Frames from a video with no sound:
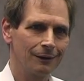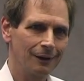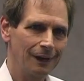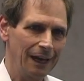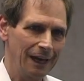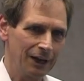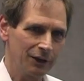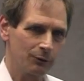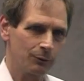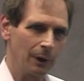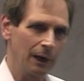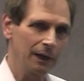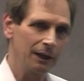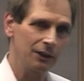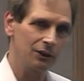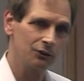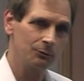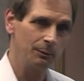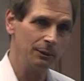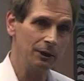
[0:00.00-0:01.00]

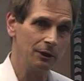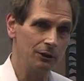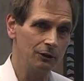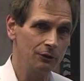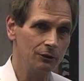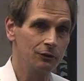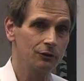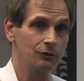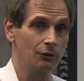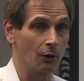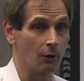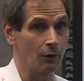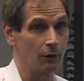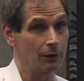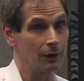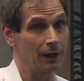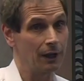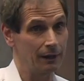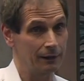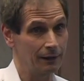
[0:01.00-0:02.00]
handwriting is being used a
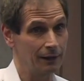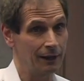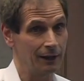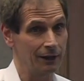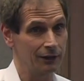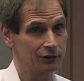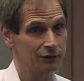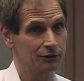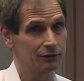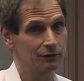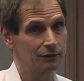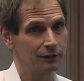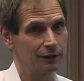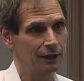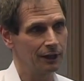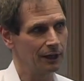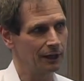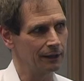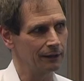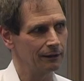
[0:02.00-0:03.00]
whole lot less,
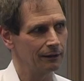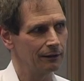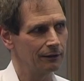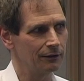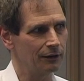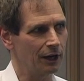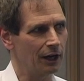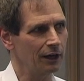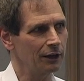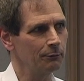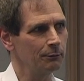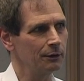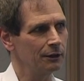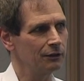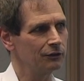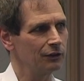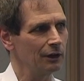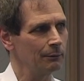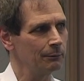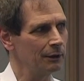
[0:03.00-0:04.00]
yet document
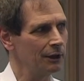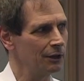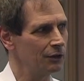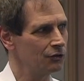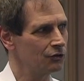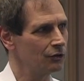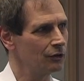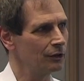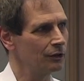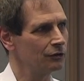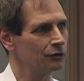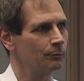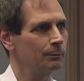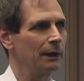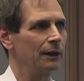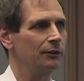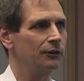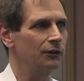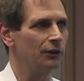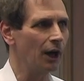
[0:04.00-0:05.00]
examination is
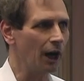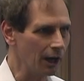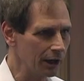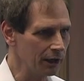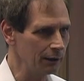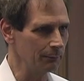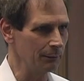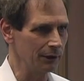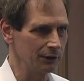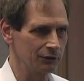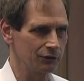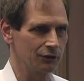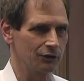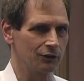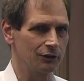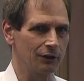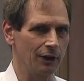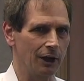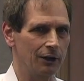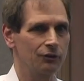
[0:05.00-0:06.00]
about documents.
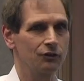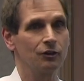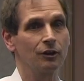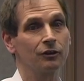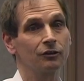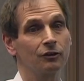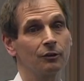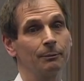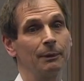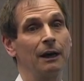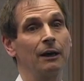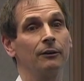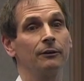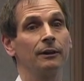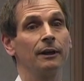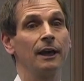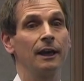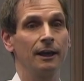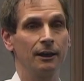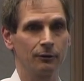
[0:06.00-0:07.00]
It's not just
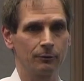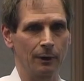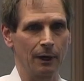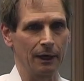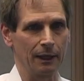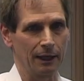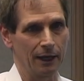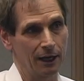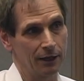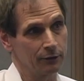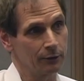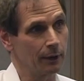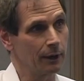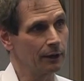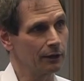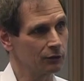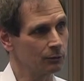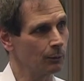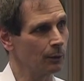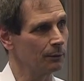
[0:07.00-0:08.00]
about handwriting.
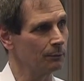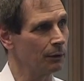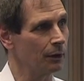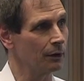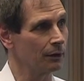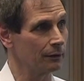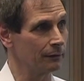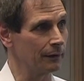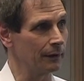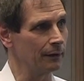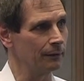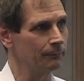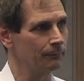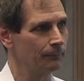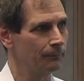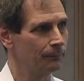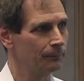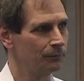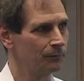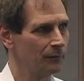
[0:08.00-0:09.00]
Handwriting is one part of it,
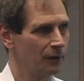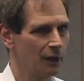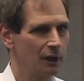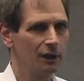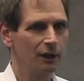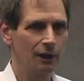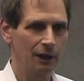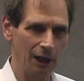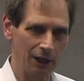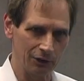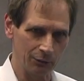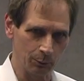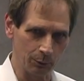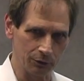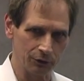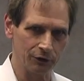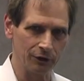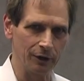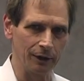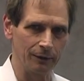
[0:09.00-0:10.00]
as we'll
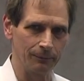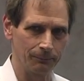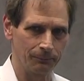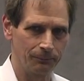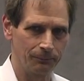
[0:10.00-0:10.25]
see.